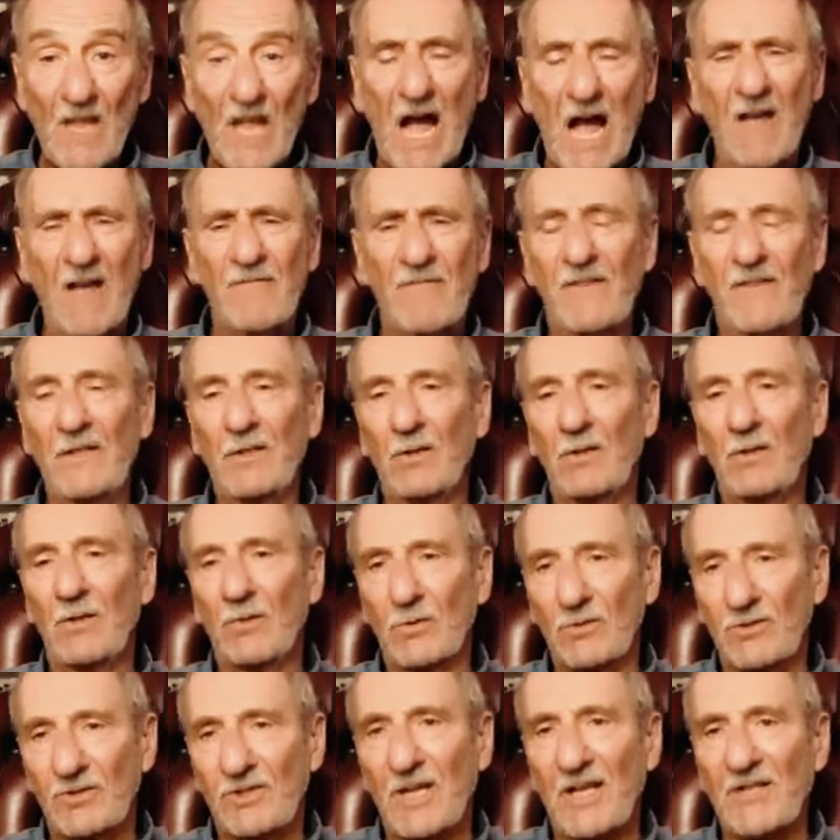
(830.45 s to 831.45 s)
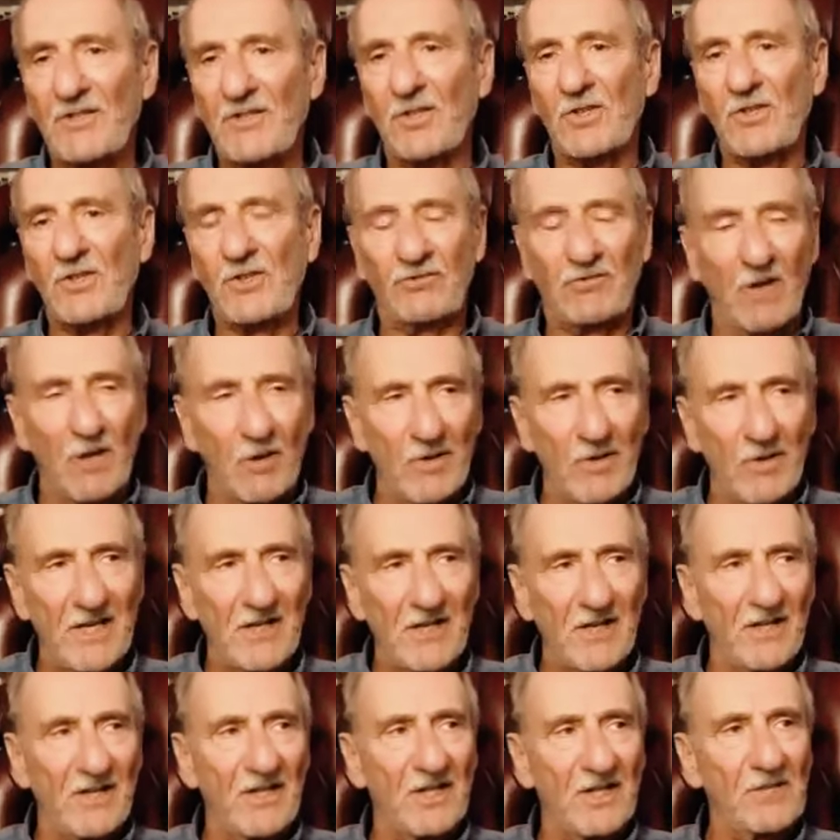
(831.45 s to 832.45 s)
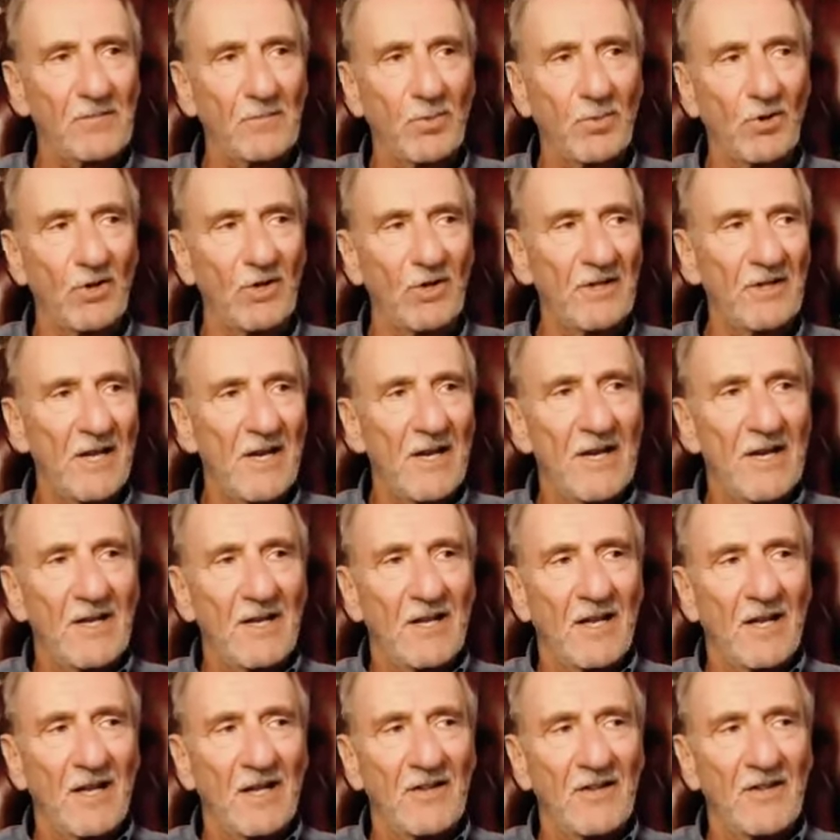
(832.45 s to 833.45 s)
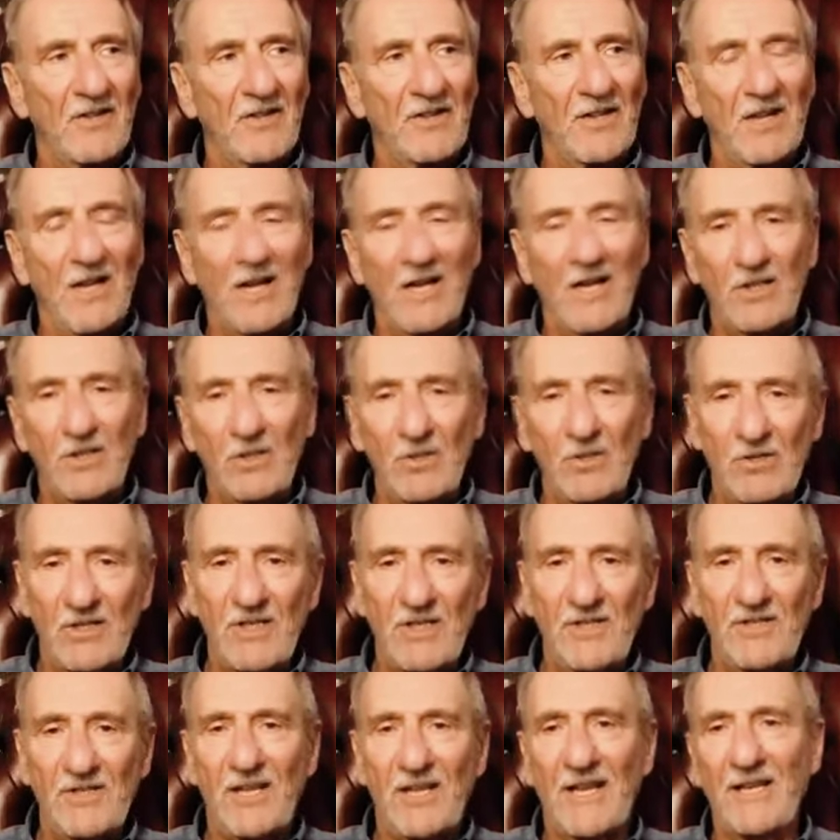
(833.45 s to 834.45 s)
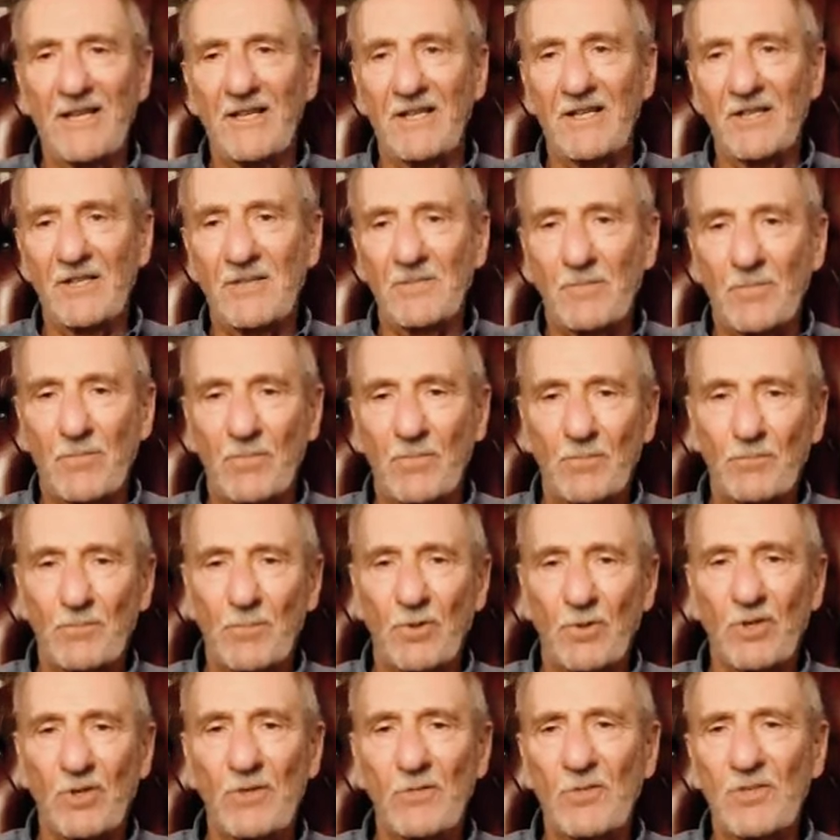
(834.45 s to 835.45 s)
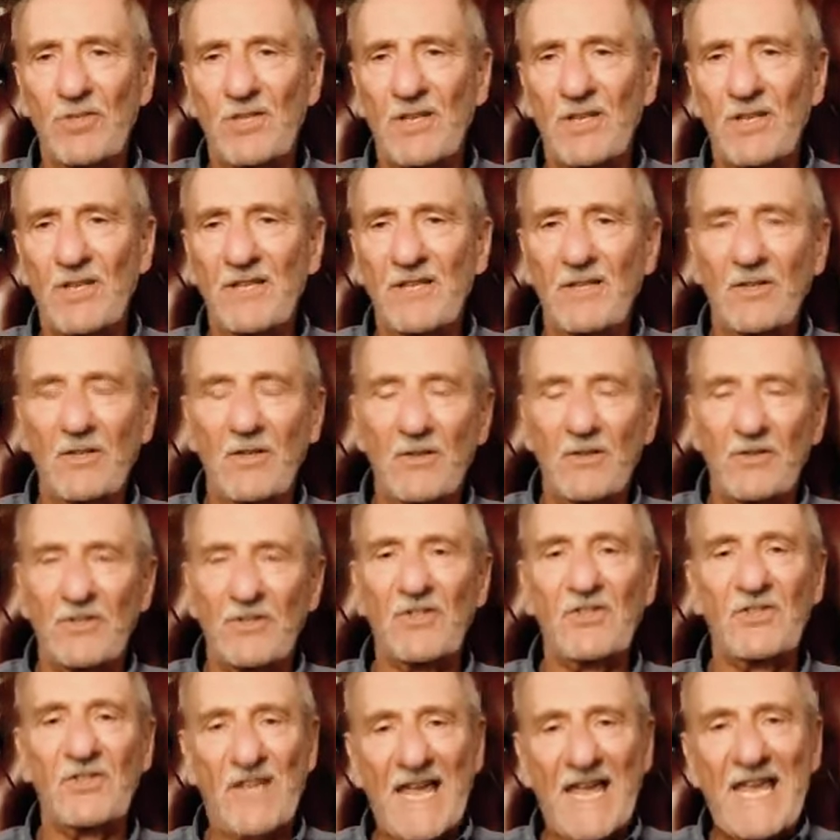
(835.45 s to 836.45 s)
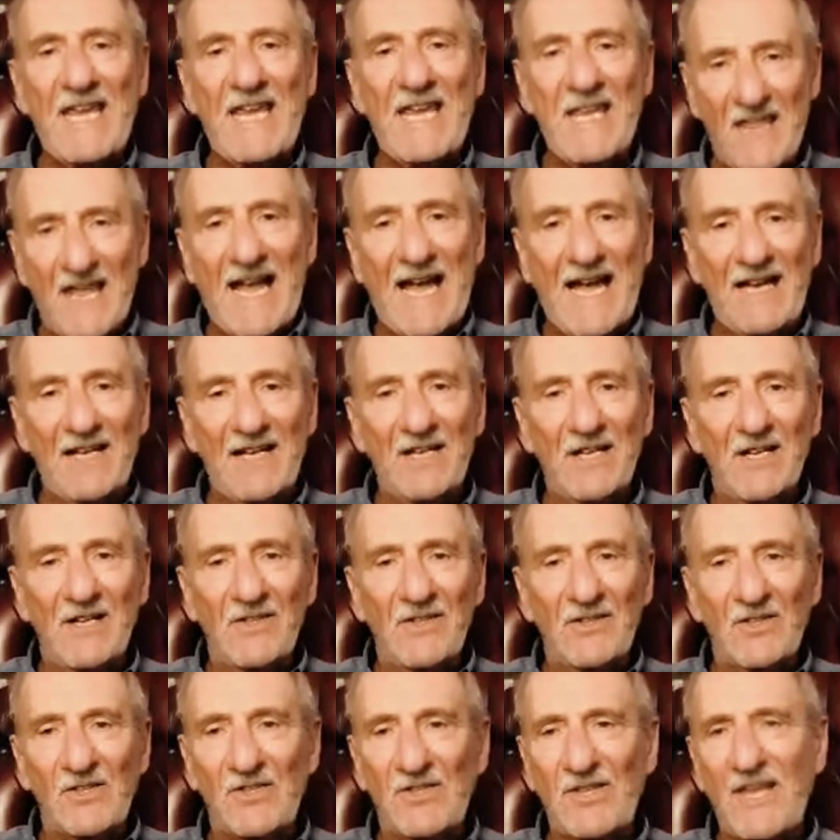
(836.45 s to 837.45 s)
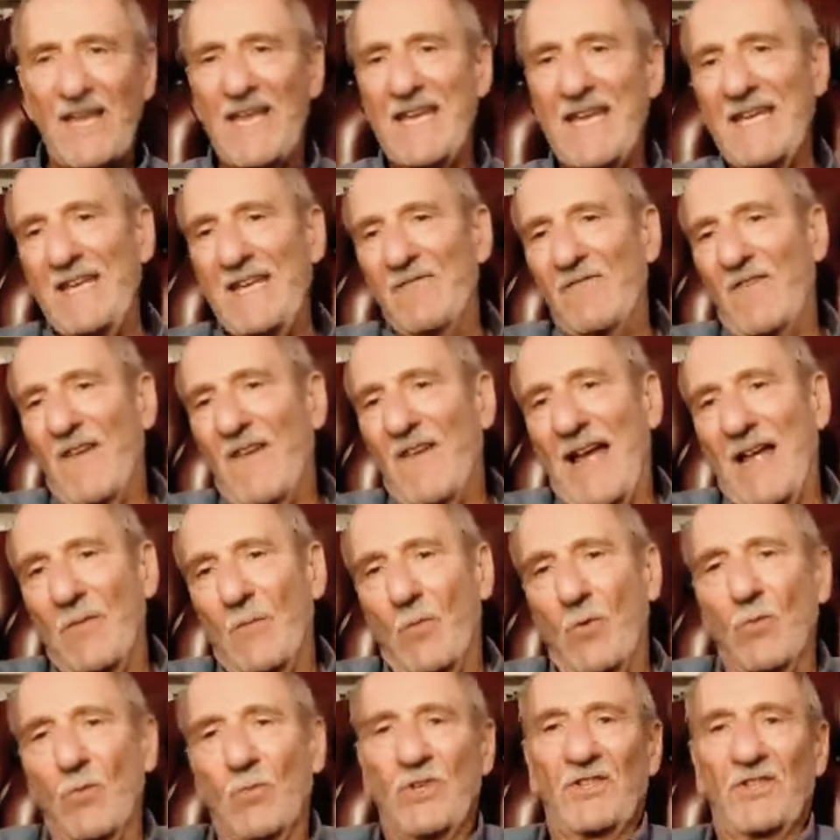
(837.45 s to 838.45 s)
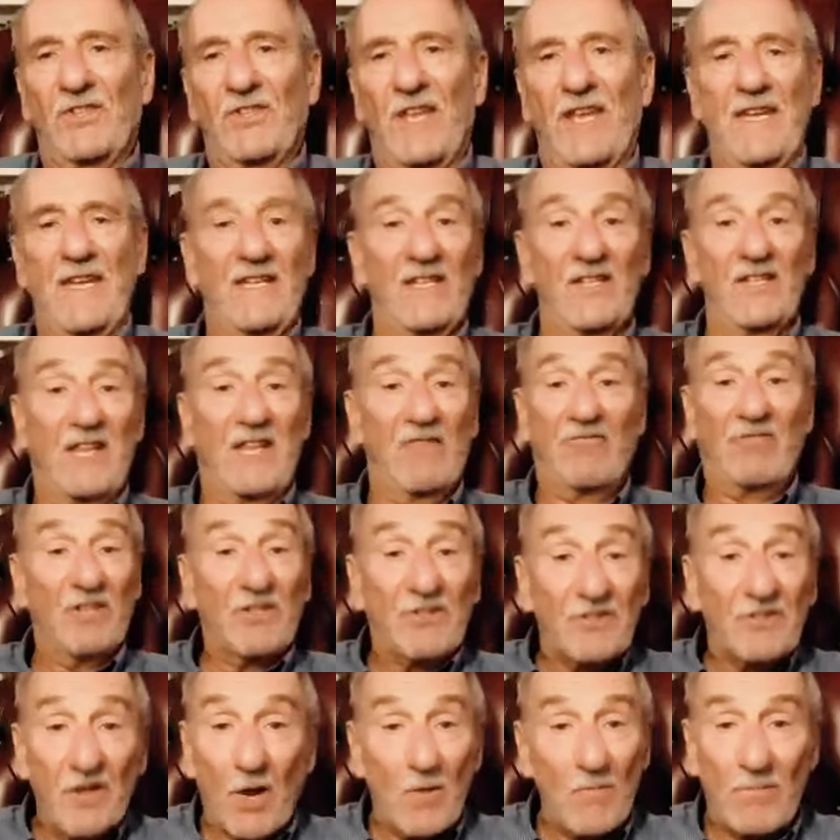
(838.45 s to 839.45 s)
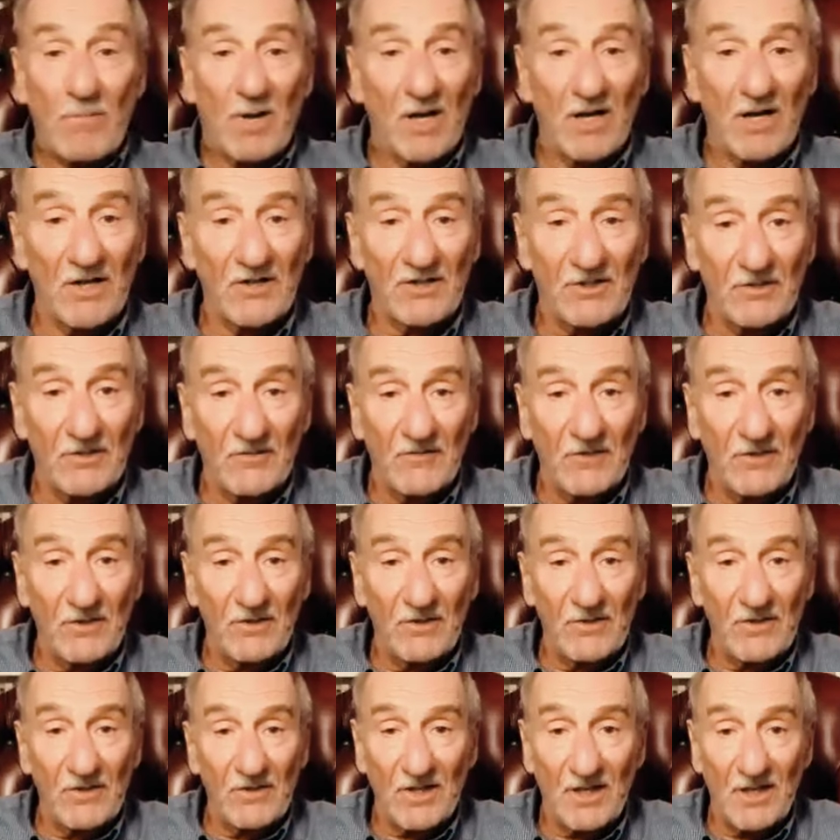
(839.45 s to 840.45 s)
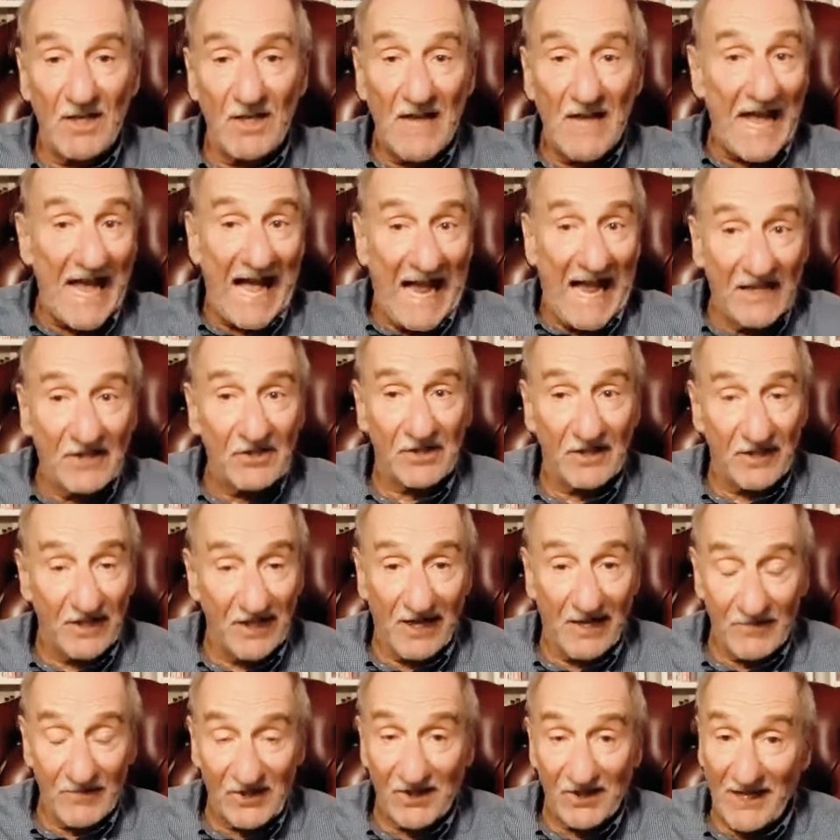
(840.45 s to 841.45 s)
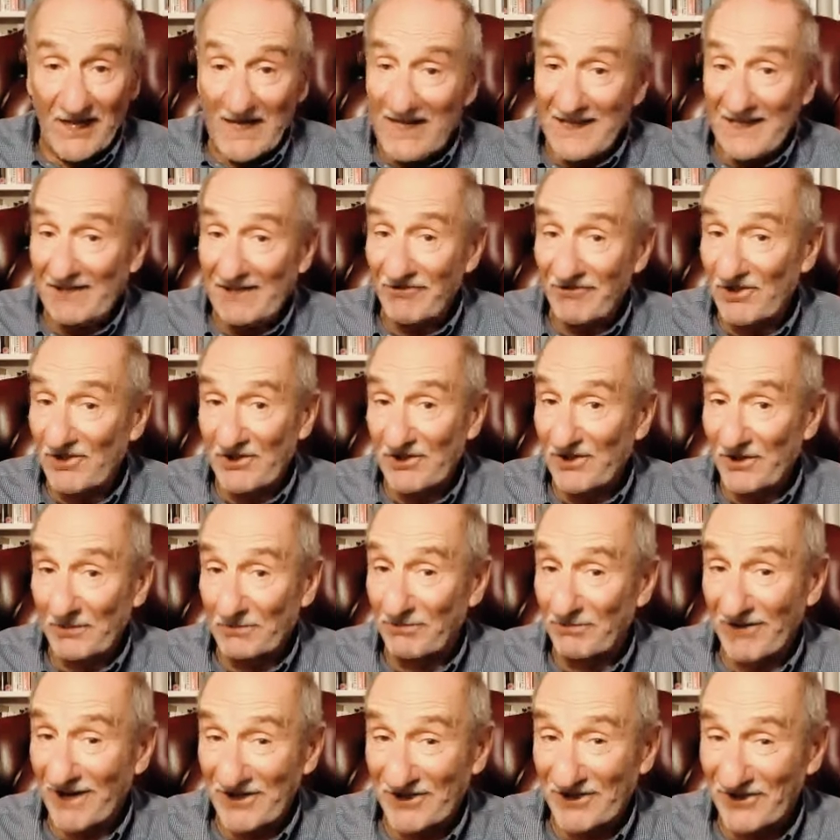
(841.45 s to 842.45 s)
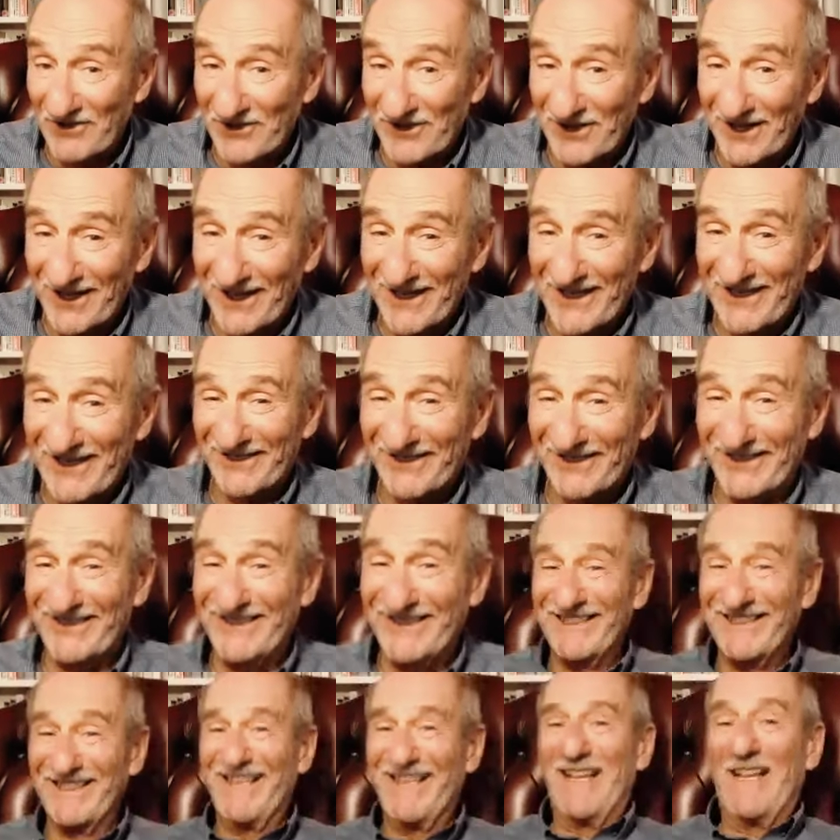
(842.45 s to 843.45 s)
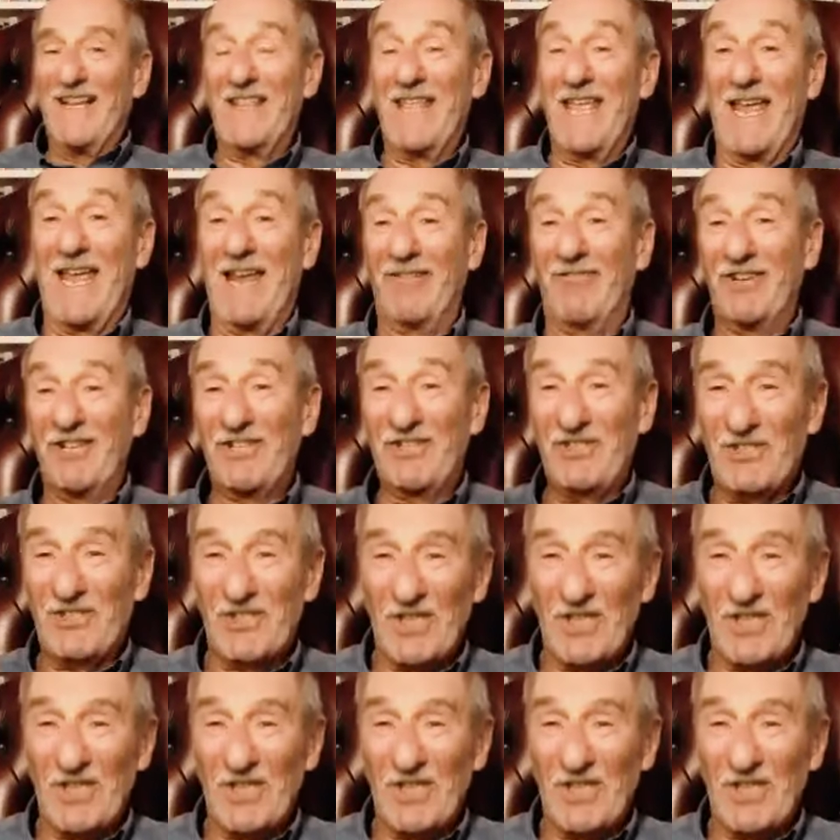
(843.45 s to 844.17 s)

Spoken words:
I feel also, I'll just throw in at this point, the thing I usually say at this point, which I think, you know, to say that, to say, in fact, what we're saying is there is no past and future. Actually, I'm saying there isn't a present either. There is